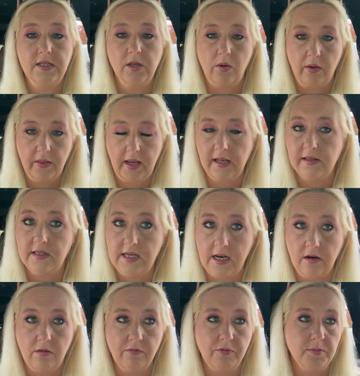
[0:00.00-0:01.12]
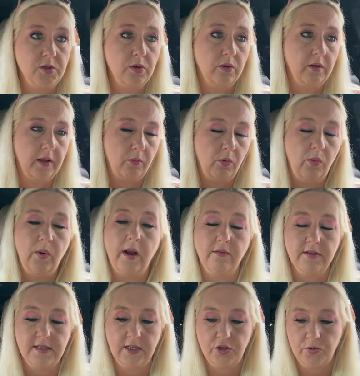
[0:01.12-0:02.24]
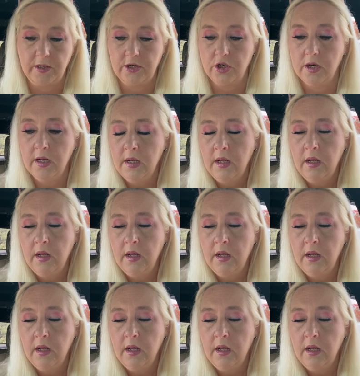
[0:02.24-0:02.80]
So all the kids stayed home from school, they, whatever the situation.